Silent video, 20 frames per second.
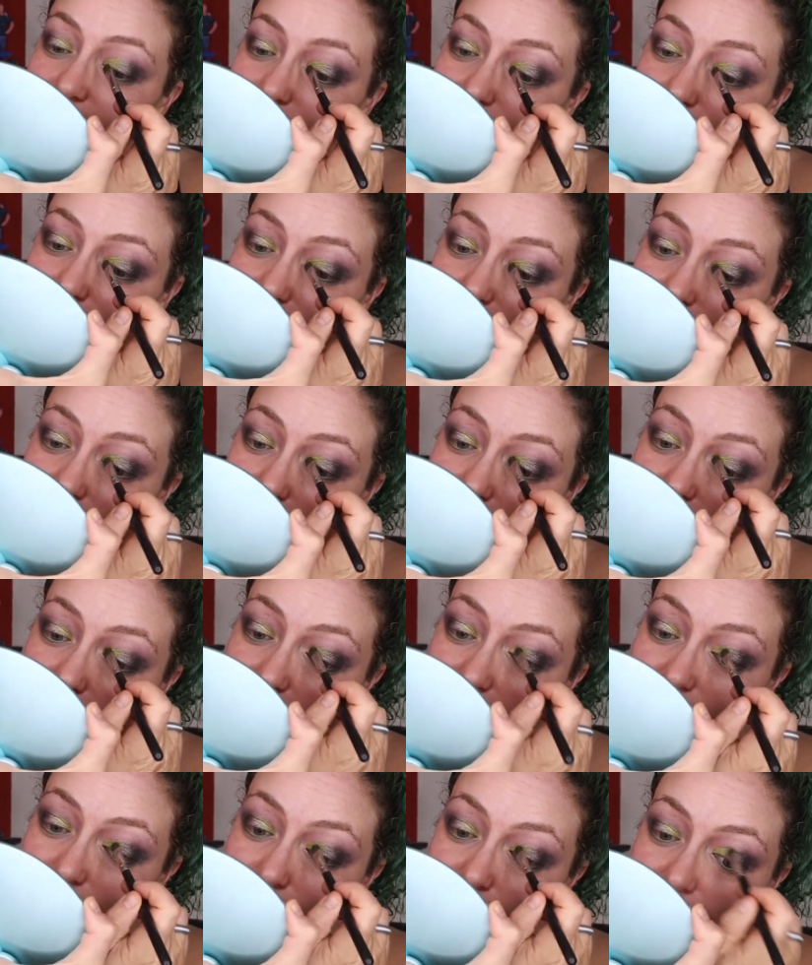it's
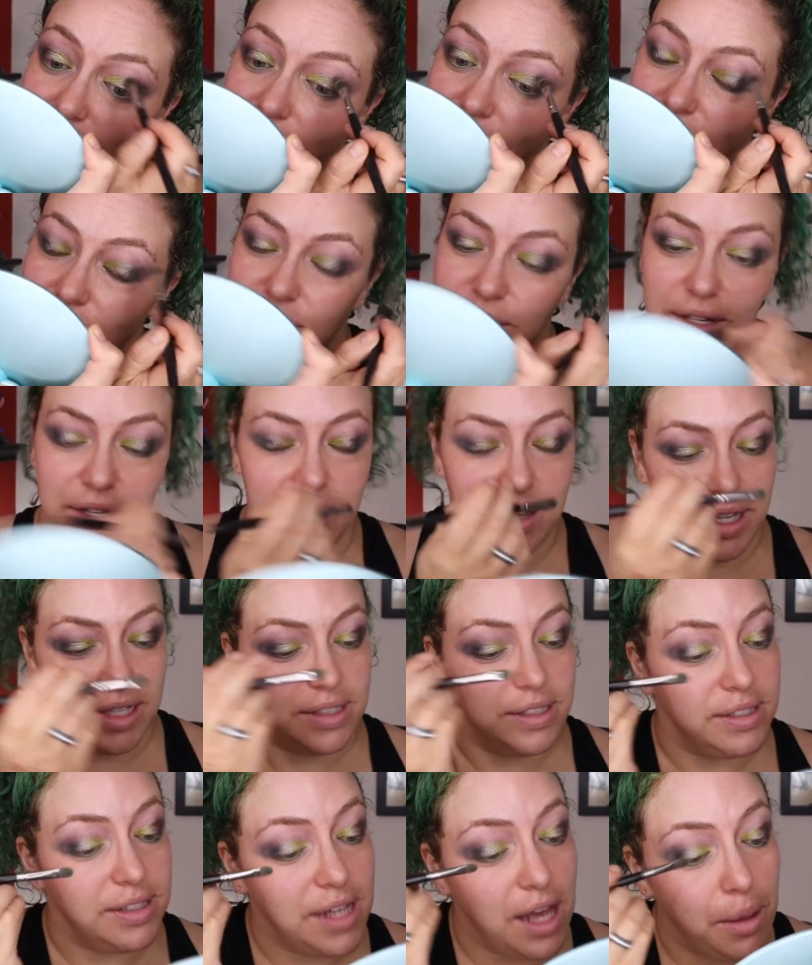one of those little
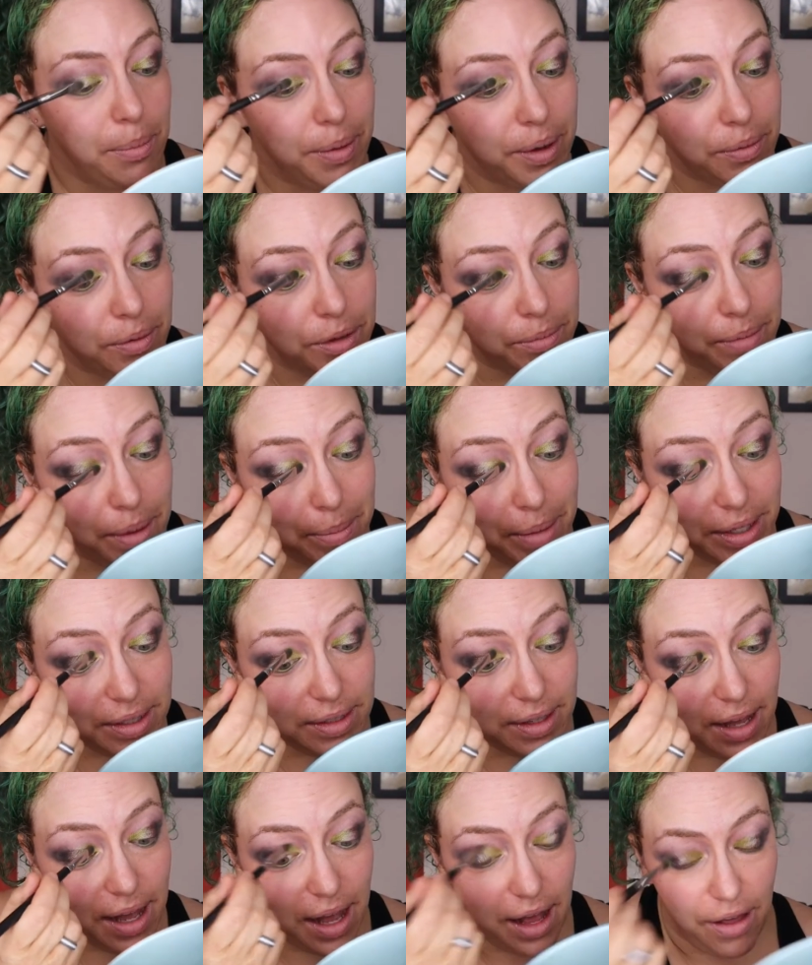things that's helping with my
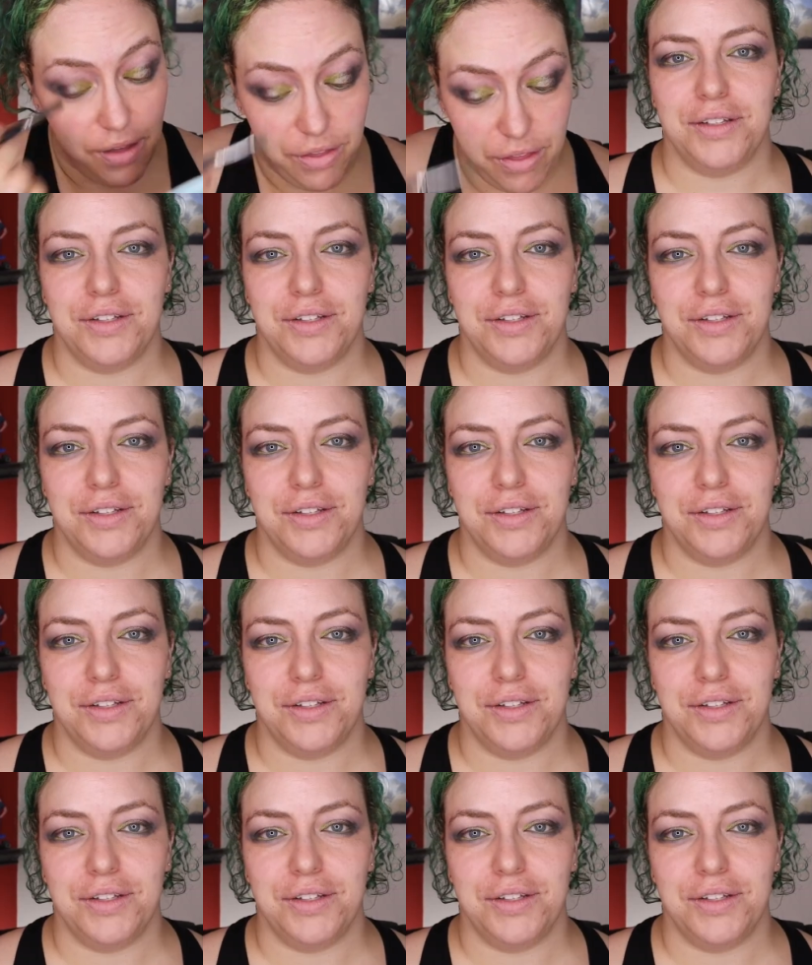mental health.